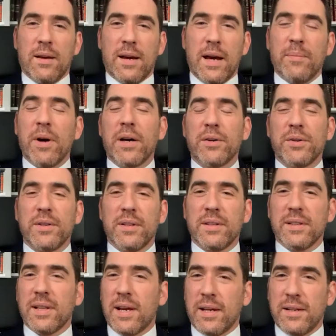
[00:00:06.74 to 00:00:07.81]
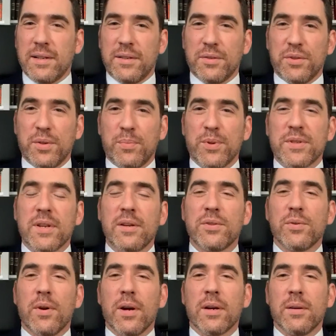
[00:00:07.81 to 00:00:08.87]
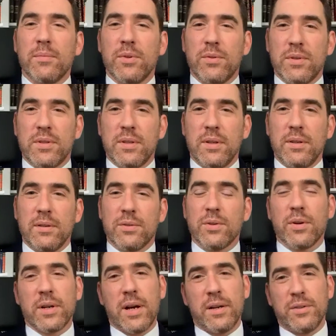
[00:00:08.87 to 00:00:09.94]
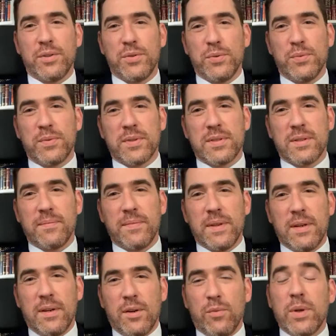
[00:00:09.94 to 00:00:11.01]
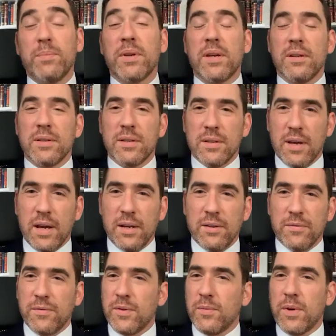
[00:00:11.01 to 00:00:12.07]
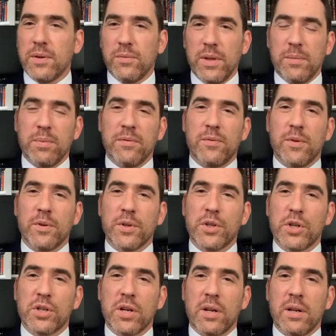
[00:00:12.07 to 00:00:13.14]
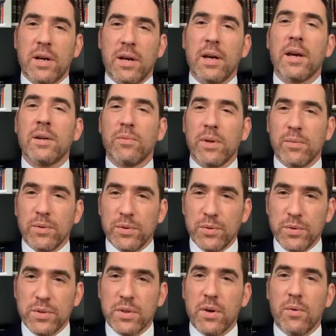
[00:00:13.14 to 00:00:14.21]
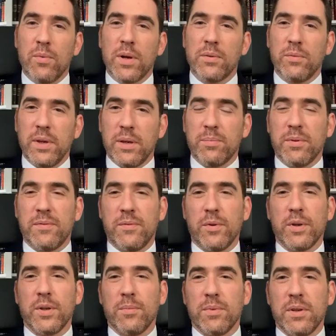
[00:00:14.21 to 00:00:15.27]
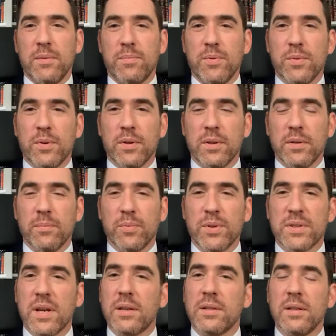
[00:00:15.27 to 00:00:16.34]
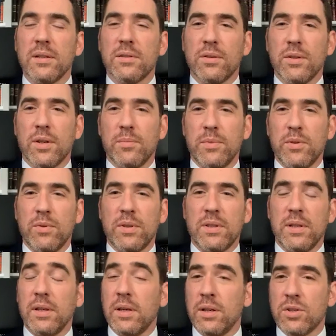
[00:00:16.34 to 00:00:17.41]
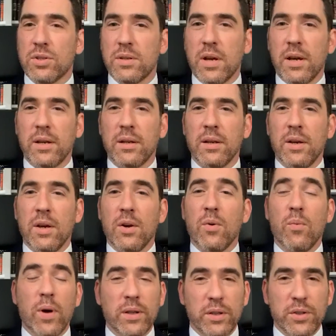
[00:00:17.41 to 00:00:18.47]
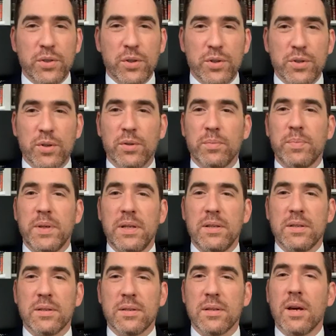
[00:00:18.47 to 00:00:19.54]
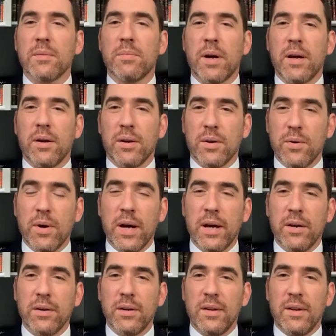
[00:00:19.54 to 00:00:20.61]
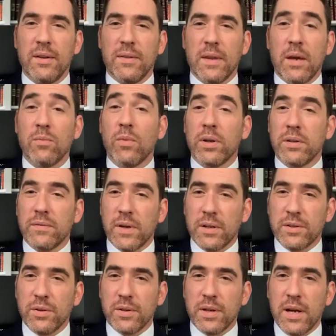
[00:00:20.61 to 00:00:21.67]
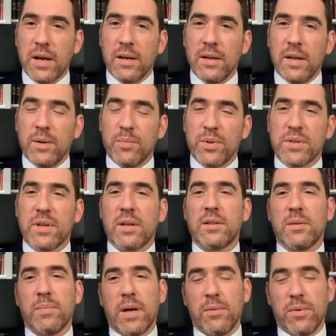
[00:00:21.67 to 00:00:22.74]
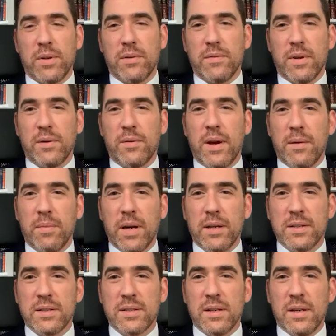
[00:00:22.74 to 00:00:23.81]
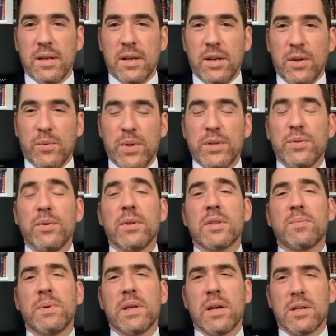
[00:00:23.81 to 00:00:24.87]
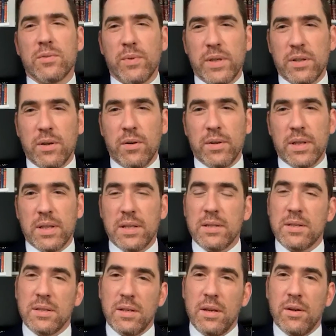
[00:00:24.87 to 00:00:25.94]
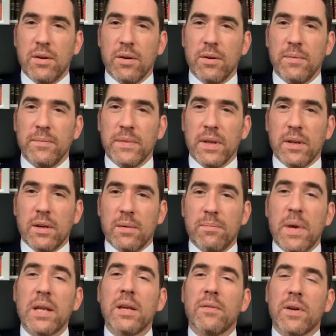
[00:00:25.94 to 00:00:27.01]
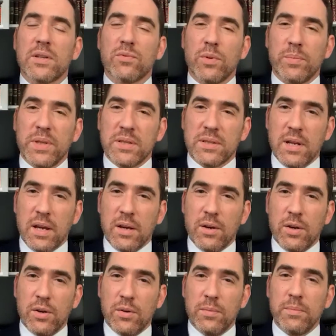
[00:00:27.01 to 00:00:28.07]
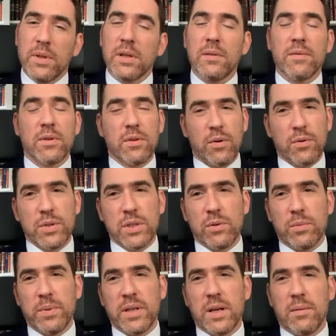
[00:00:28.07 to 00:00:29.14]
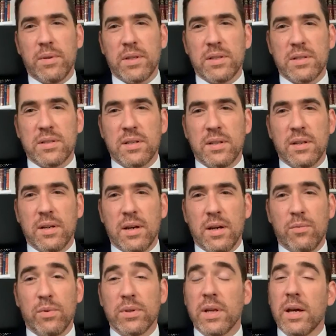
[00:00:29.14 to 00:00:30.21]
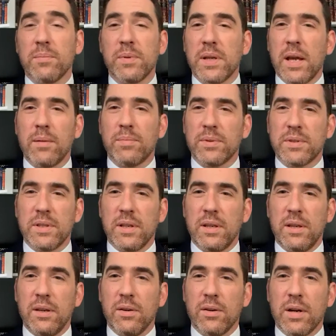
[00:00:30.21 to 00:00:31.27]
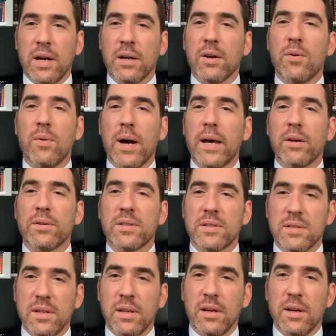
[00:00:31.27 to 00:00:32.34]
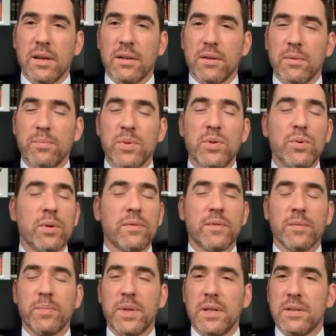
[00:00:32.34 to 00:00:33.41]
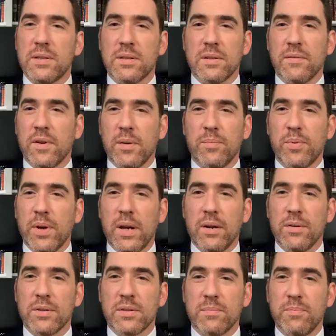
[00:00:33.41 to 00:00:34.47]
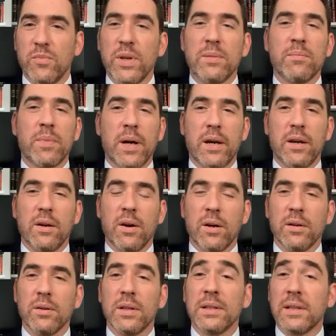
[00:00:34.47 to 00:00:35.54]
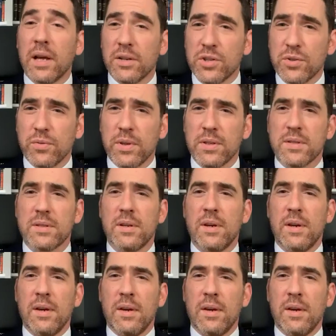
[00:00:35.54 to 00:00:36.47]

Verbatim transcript: I'm honored and delighted to present to our community Torah and Tunes. We begin tonight for one week before Rosh Hashanah, and we will do so one week before Yom Kippur, presenting to the community each night one liturgical piece sung by our choir and one Dvar Torah presented by one of our rabbis. We do this because we know that this year Many of us will be staying home, and even those who will be coming to synagogue will not be able to hear our choir sing the beautiful pieces of our prayers written by our illustrious